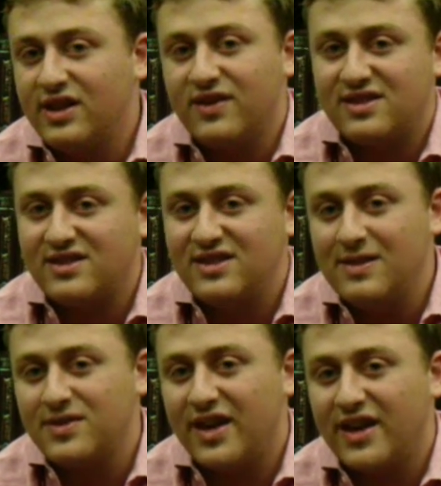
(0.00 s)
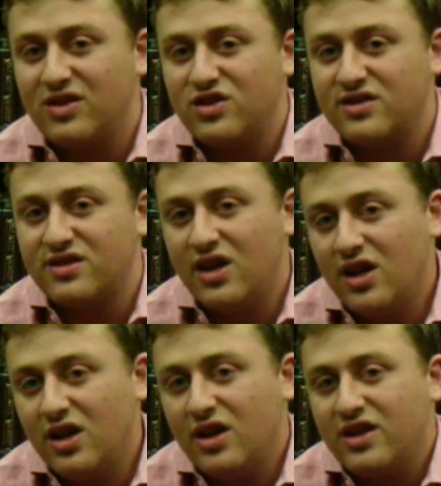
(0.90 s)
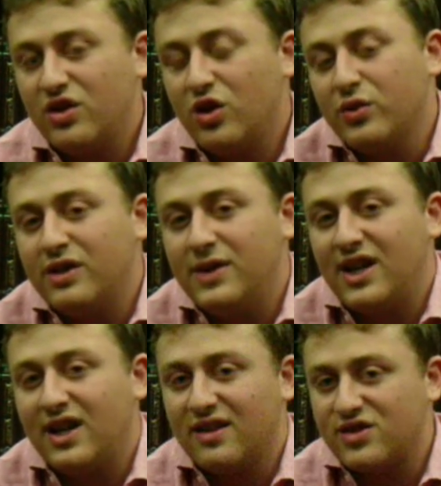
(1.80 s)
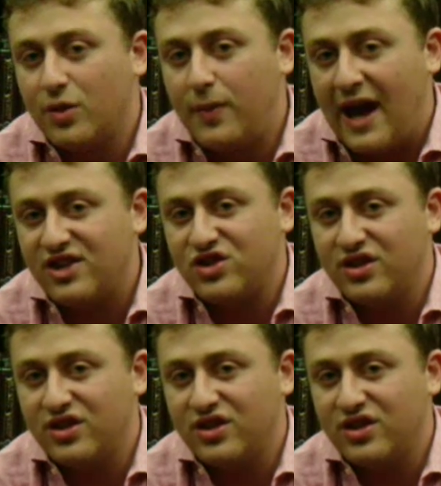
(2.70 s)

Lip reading: It seems like you don't really mean anything. There's no passion.